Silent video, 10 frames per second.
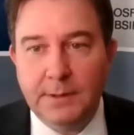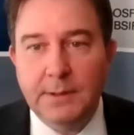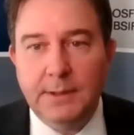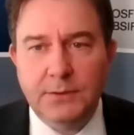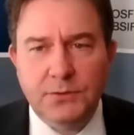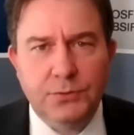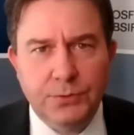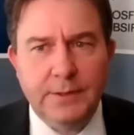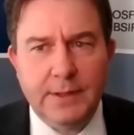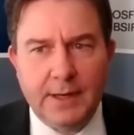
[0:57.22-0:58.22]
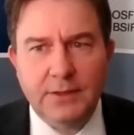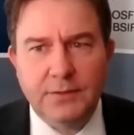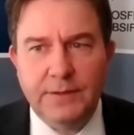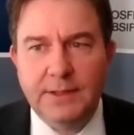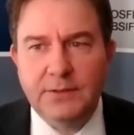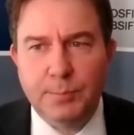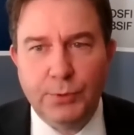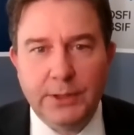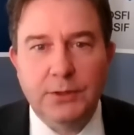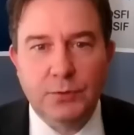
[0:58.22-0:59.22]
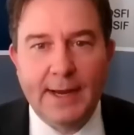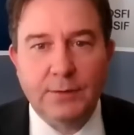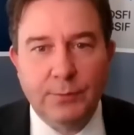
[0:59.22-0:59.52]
It's true that OSFI has a pretty good track